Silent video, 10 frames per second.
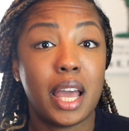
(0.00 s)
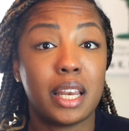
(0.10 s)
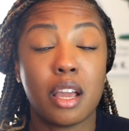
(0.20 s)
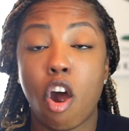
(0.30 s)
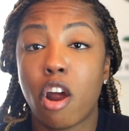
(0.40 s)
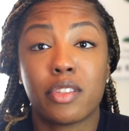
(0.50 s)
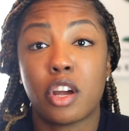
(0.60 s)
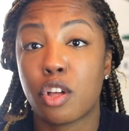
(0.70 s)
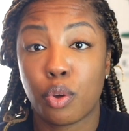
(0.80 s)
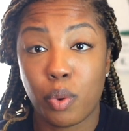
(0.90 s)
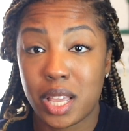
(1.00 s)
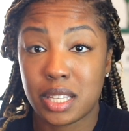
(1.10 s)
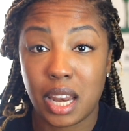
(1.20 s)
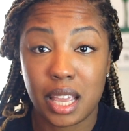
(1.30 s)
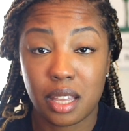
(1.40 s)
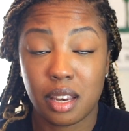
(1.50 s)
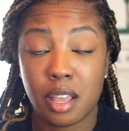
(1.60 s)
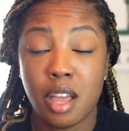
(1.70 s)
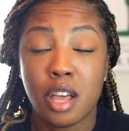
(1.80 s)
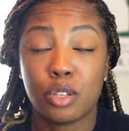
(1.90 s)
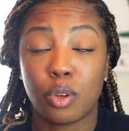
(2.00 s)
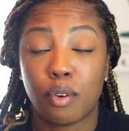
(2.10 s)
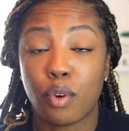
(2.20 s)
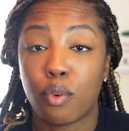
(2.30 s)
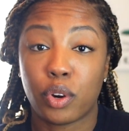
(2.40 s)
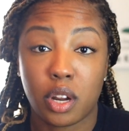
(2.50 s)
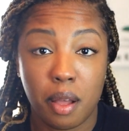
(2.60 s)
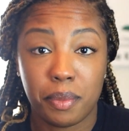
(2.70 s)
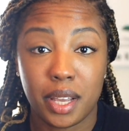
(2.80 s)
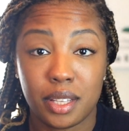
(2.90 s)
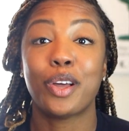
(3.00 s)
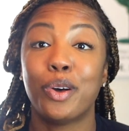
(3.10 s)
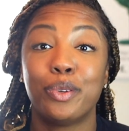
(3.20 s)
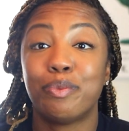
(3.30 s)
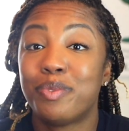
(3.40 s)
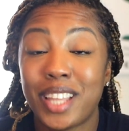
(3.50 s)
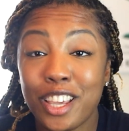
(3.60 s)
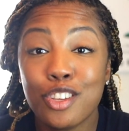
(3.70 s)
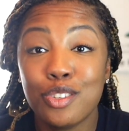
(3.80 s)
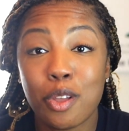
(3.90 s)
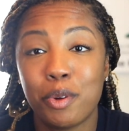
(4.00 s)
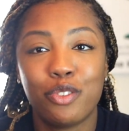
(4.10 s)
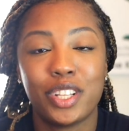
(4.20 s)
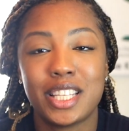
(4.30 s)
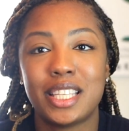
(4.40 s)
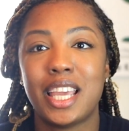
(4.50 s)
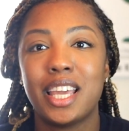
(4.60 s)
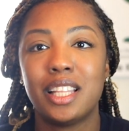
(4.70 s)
And are there other ways that I can sort of overcome this? So thank you so much for listening.